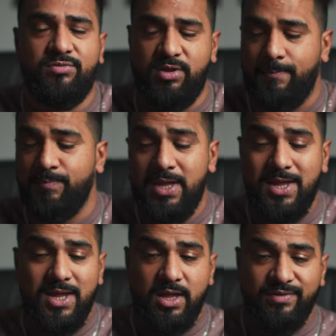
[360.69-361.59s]
to them.
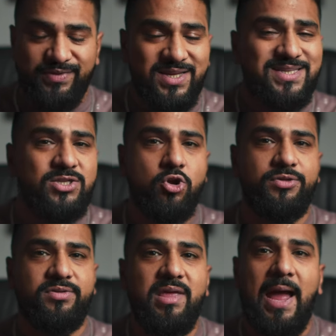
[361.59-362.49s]
This is
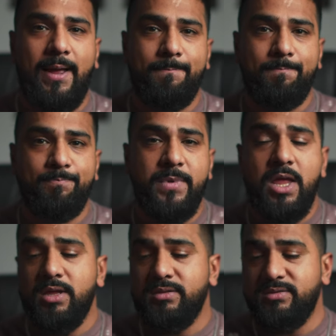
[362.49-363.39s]
not that.
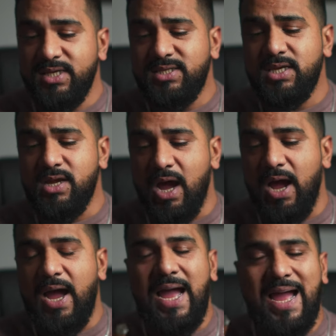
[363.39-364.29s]
This
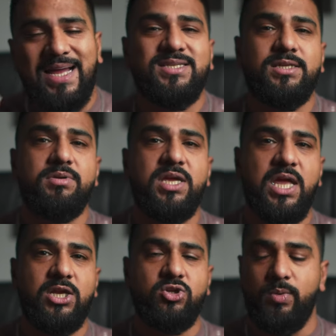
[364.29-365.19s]
cigar has some
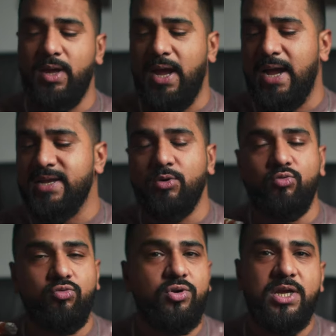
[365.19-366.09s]
kick to it and I
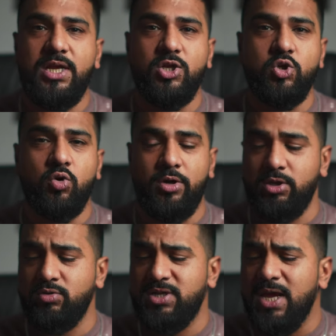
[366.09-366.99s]
really enjoy
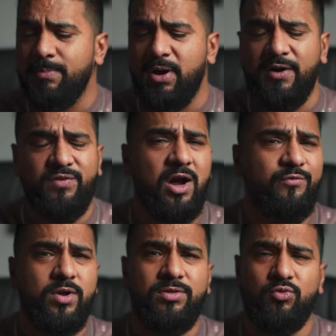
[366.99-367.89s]
it. You take a puff
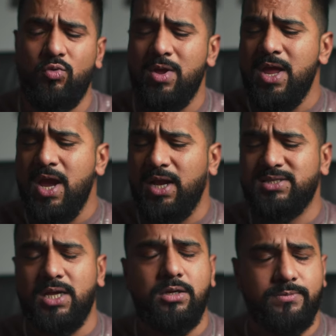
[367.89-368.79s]
halfway through and
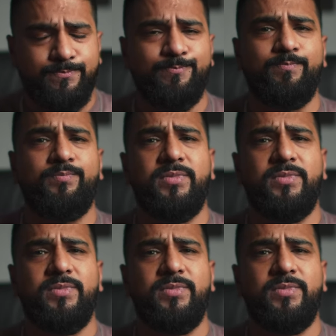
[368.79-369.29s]
it's like, mm,